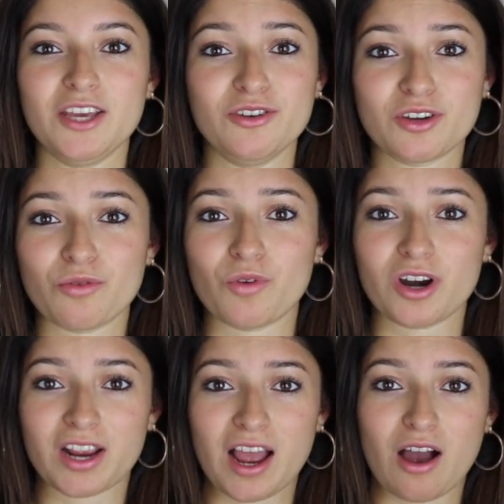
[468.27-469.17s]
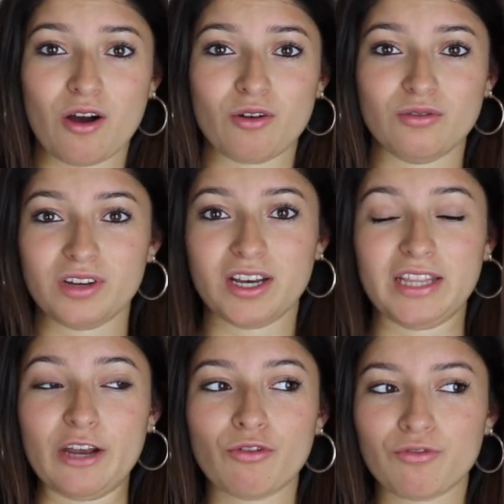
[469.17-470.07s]
you can work out, and
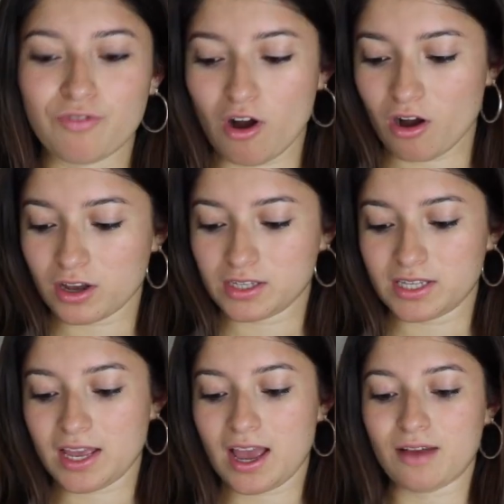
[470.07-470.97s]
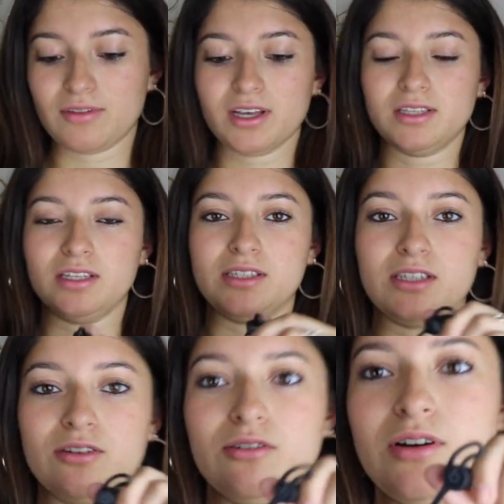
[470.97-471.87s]
they don't fall because they have like these
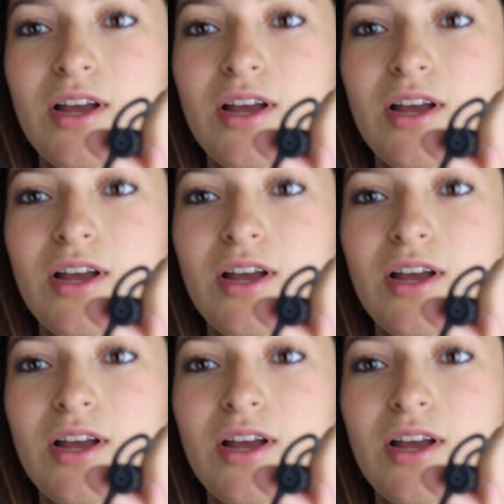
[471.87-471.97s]
little